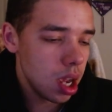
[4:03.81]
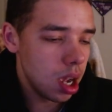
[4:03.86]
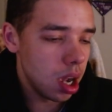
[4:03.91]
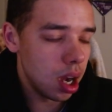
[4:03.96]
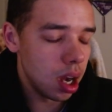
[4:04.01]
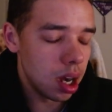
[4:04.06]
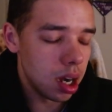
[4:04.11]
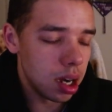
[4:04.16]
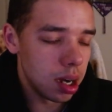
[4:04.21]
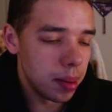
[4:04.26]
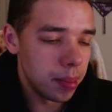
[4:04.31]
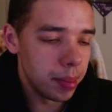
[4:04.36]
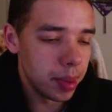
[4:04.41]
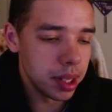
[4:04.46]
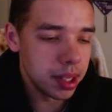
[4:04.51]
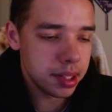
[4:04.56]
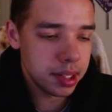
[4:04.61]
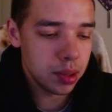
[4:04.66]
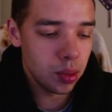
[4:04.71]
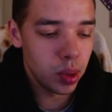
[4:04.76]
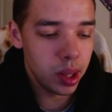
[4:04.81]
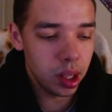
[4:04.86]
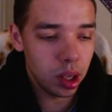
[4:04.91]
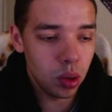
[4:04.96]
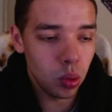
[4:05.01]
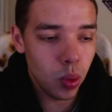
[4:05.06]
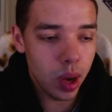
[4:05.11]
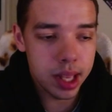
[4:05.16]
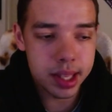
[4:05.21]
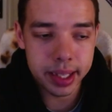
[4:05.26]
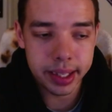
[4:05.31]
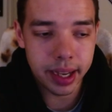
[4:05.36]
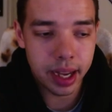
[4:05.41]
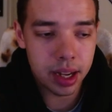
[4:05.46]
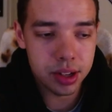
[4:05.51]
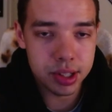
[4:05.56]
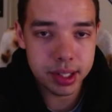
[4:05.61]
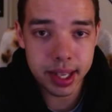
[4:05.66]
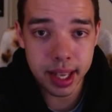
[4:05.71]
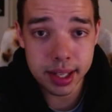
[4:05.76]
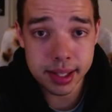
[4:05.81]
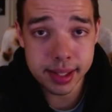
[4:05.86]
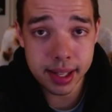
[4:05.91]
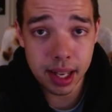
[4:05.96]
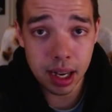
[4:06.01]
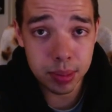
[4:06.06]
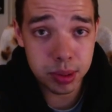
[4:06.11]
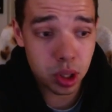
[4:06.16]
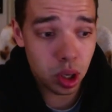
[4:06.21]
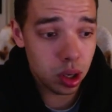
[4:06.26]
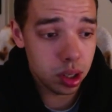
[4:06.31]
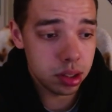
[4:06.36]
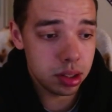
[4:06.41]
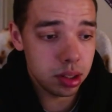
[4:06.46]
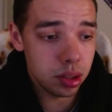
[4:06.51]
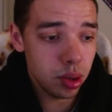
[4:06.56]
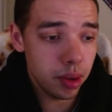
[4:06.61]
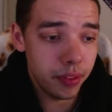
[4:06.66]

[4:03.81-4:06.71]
But this is a really good way to kind of just get set up turn 2.